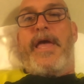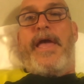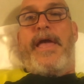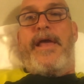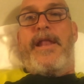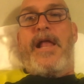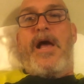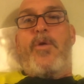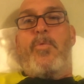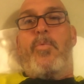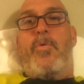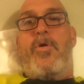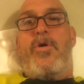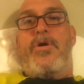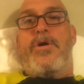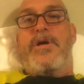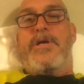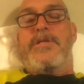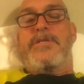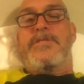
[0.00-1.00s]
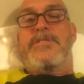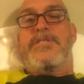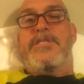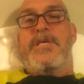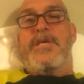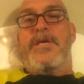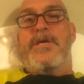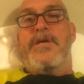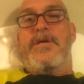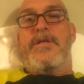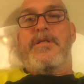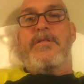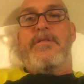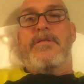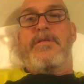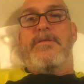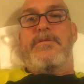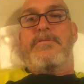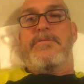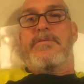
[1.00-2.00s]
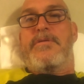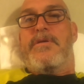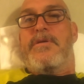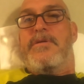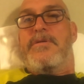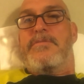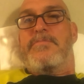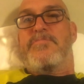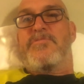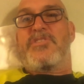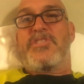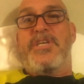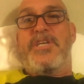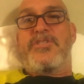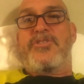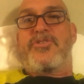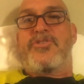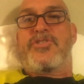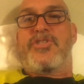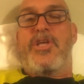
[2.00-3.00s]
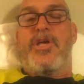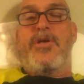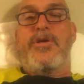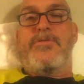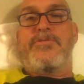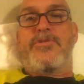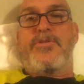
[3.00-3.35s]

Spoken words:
and I walk until 6 or so.